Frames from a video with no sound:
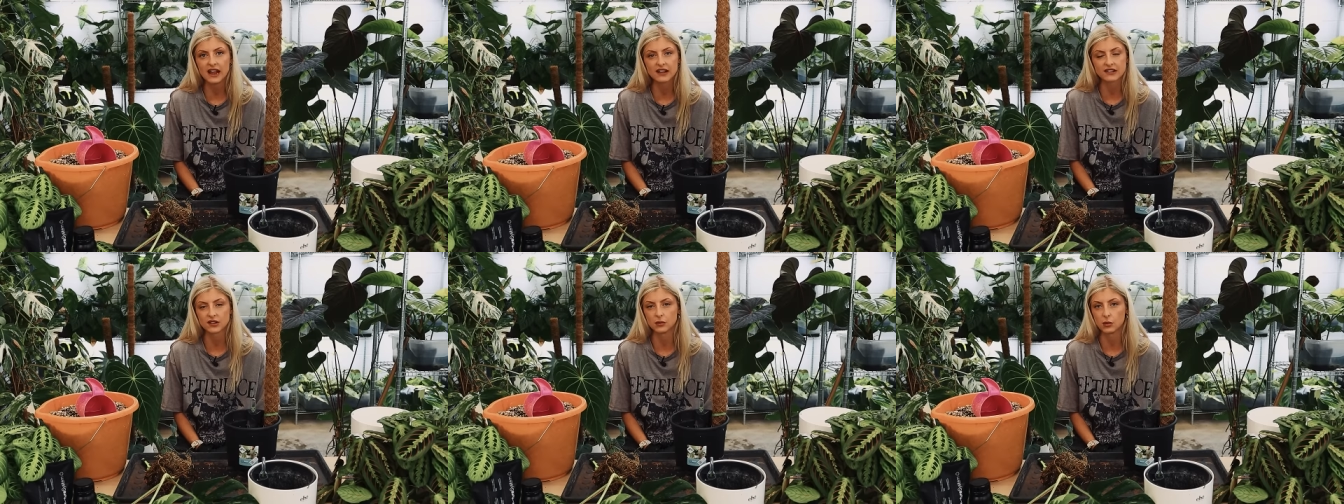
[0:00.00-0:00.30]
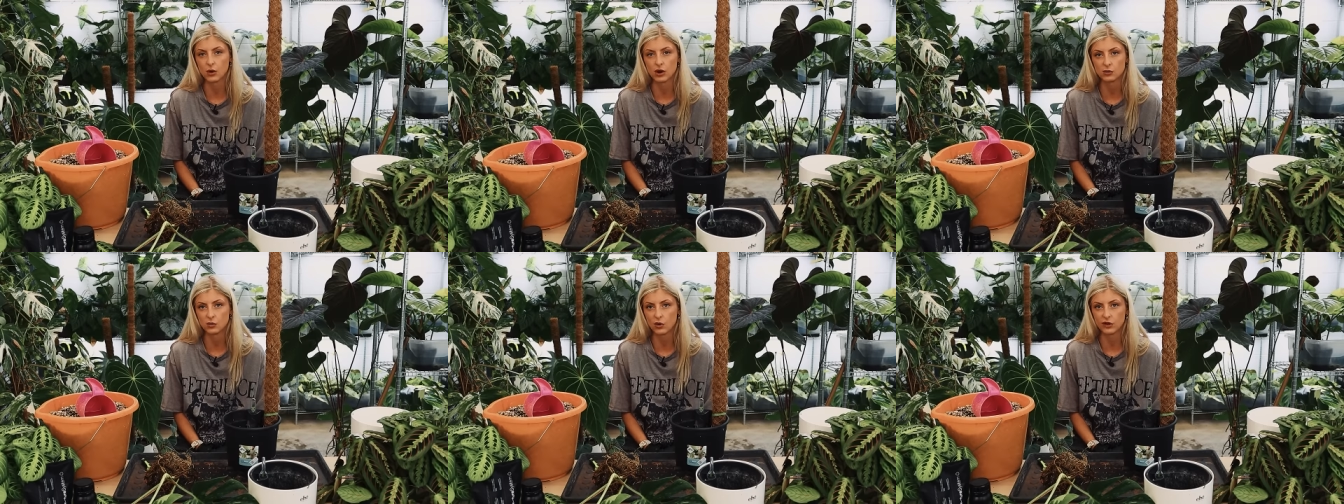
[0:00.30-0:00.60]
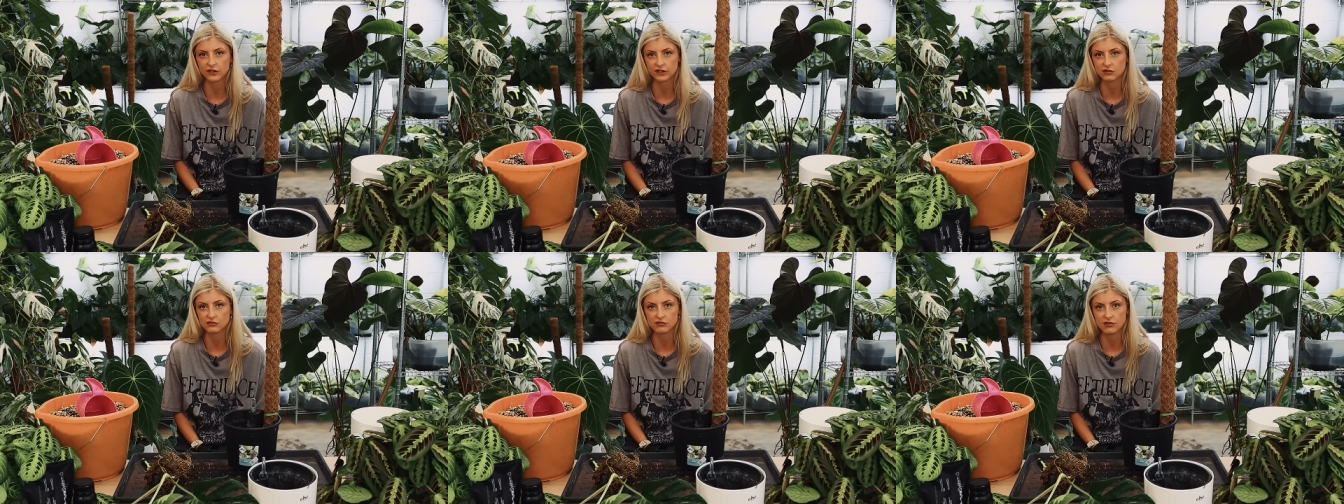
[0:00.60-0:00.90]
ASA one
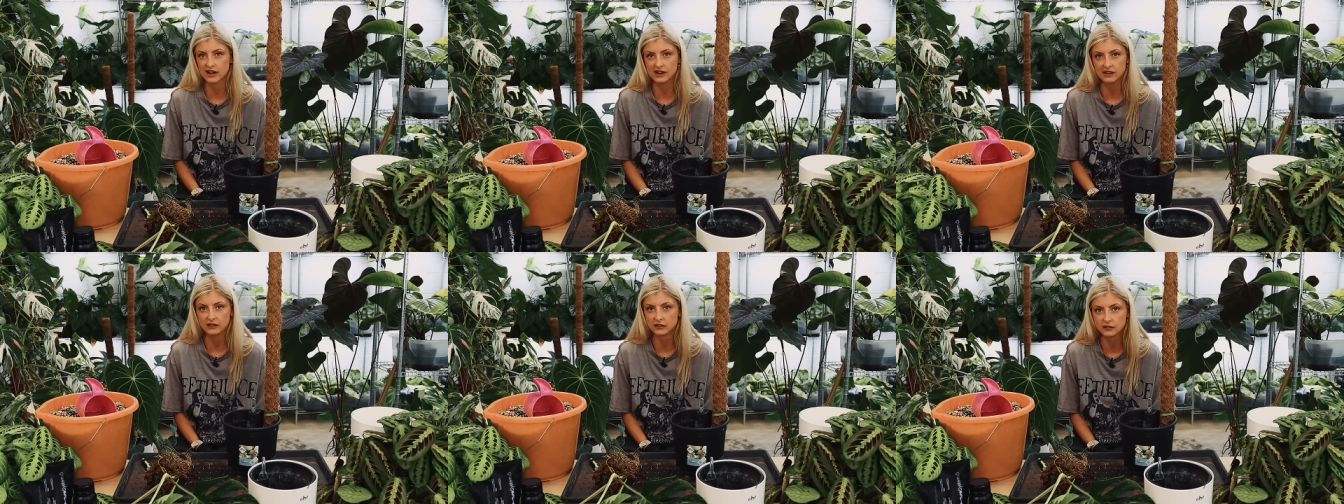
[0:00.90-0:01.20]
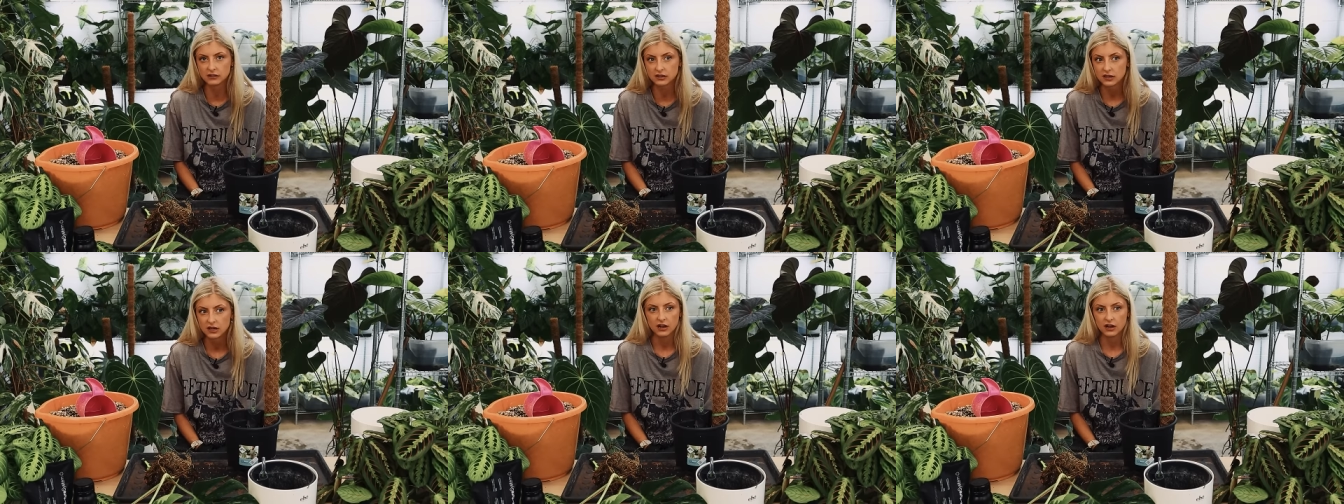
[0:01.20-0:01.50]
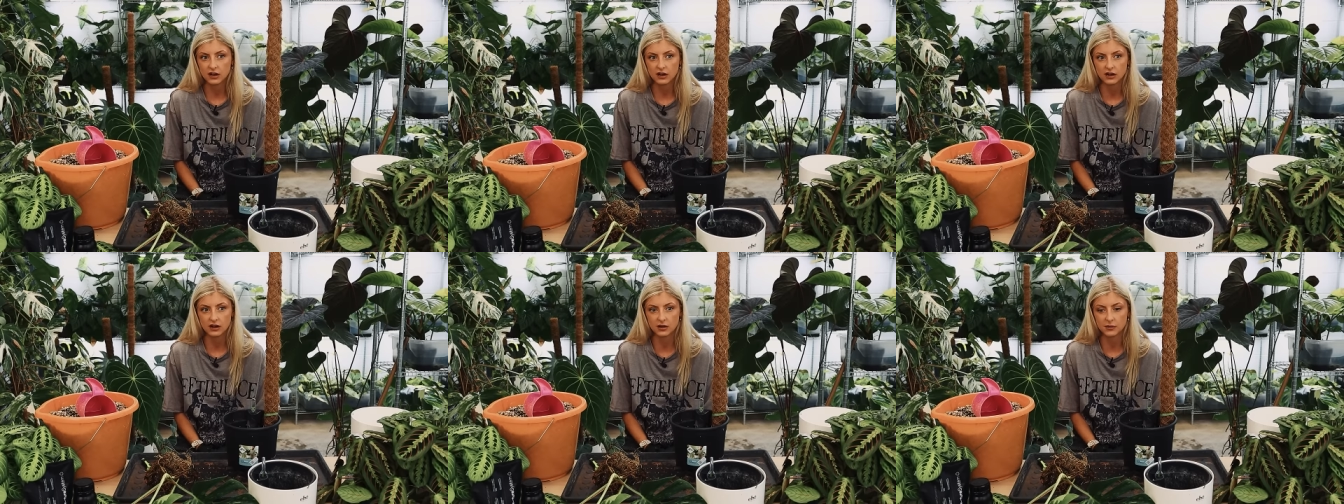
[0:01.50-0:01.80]
wasn't real,
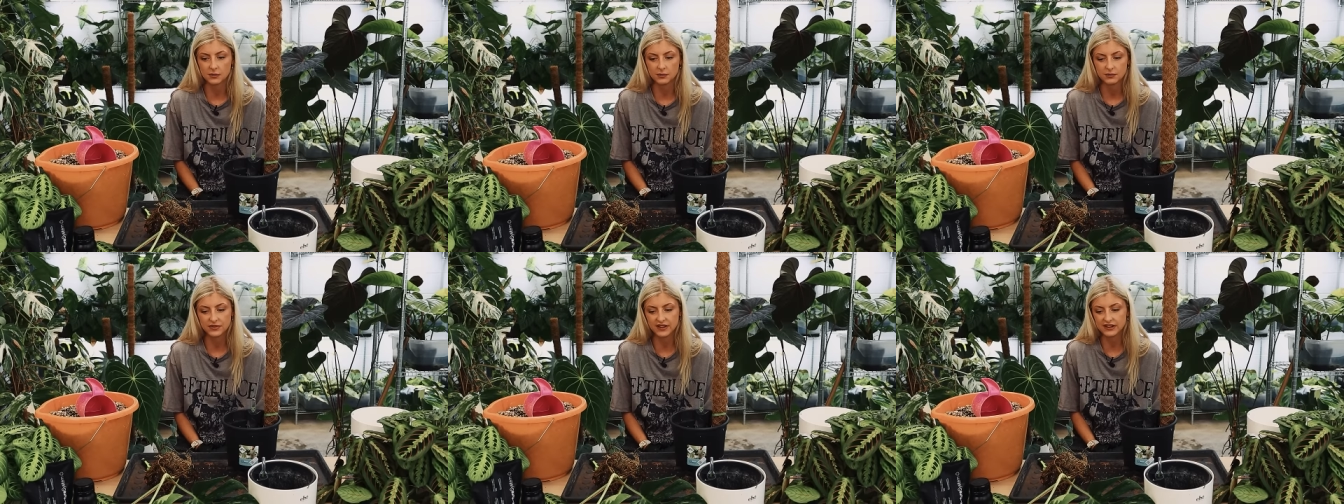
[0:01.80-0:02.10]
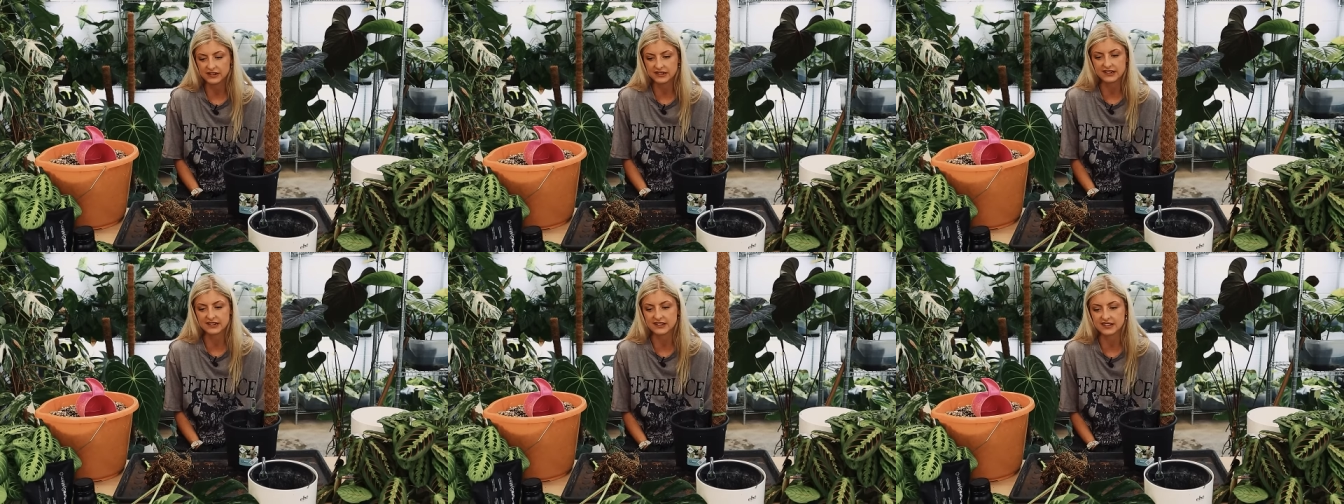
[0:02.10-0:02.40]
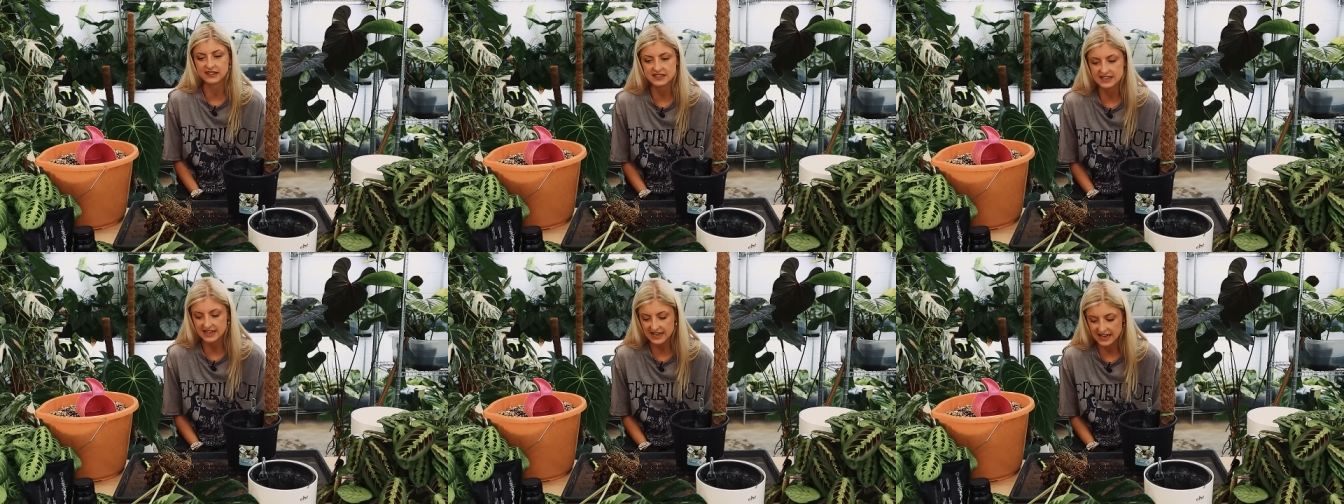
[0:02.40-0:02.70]
um, this is
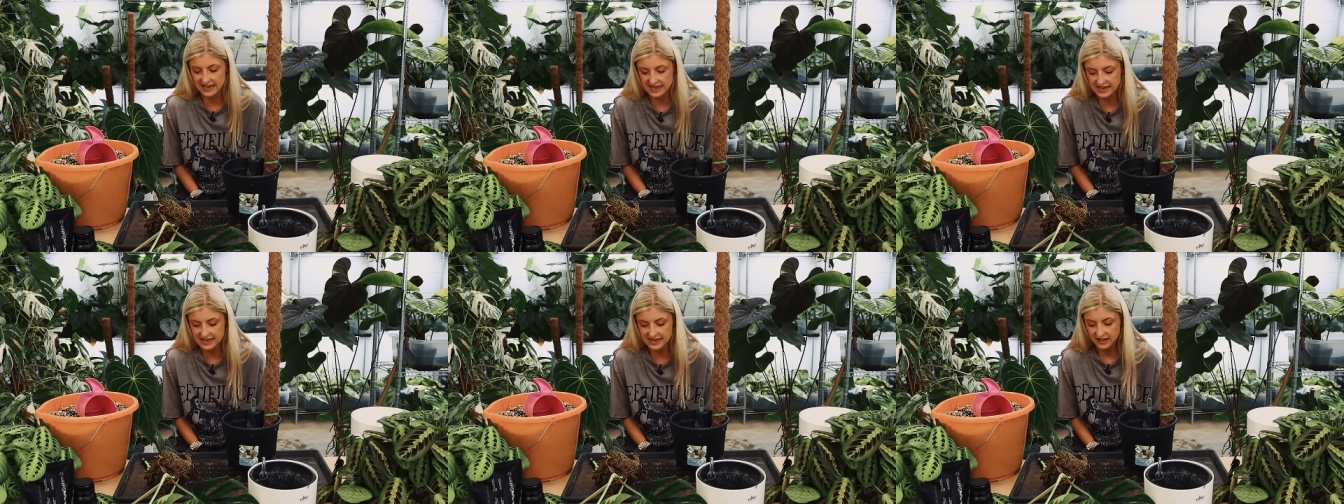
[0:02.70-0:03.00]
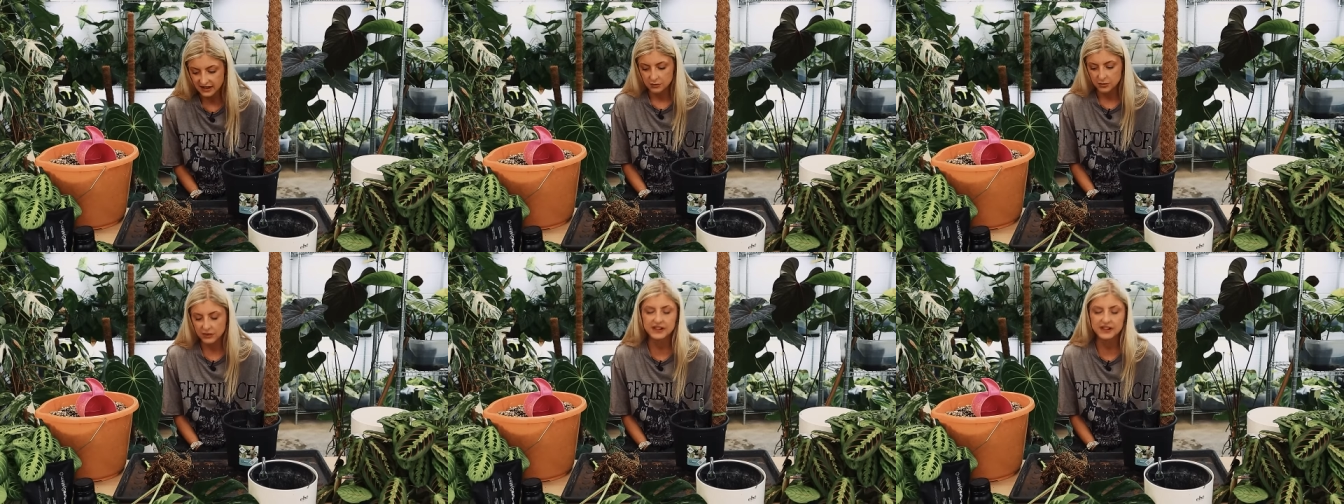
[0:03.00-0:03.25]
the tea,